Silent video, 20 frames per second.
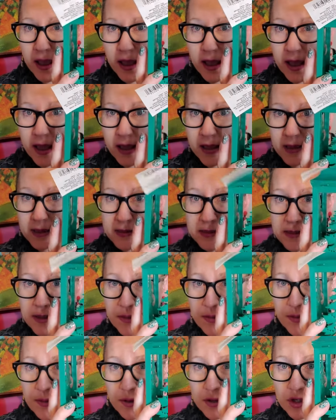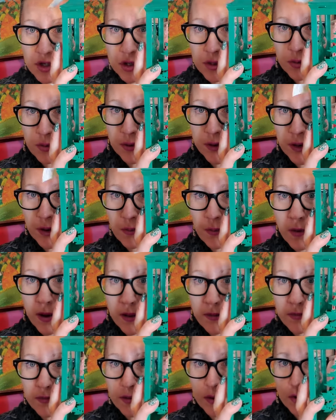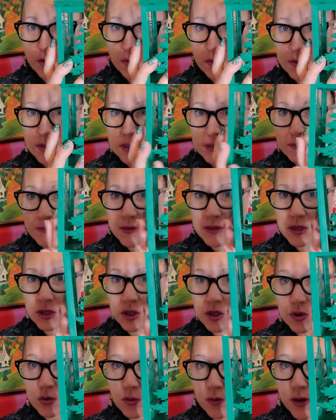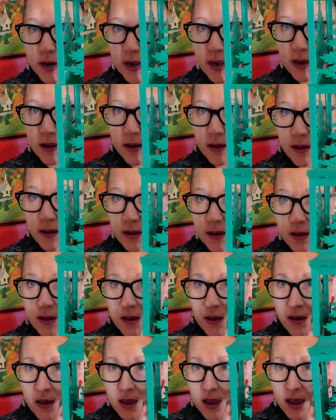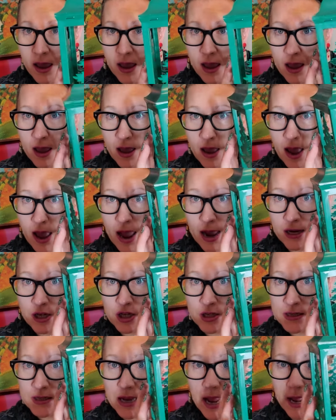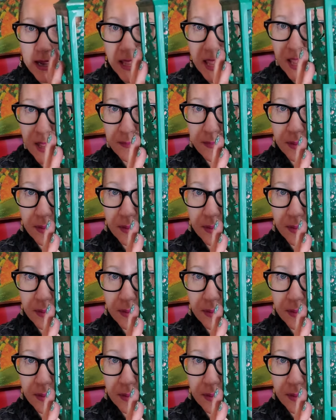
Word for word: is the tree one the christmas tree i just i can't